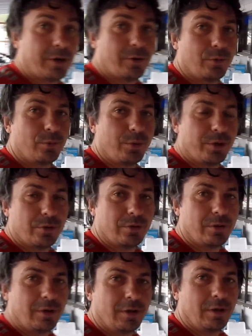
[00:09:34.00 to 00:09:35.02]
buckled wheel
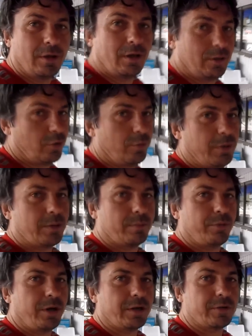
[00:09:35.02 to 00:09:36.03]
and no back
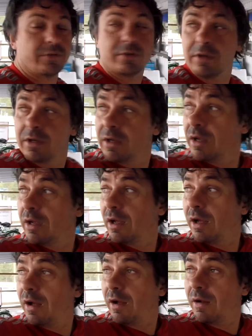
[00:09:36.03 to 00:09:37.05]
brakes.
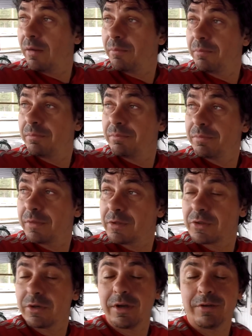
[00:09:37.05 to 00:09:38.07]

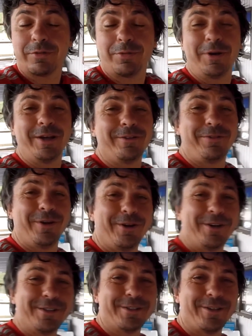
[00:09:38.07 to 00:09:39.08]
It's going to have to be
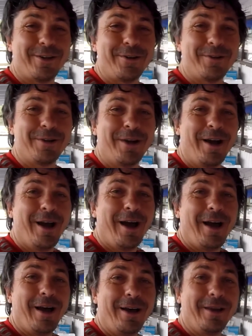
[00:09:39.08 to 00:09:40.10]
very slow,
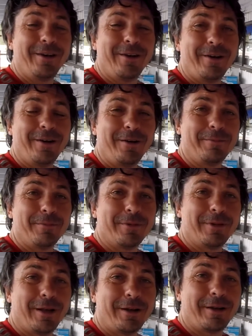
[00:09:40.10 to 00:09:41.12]
and
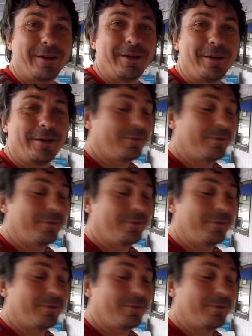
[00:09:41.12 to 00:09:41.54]
lucky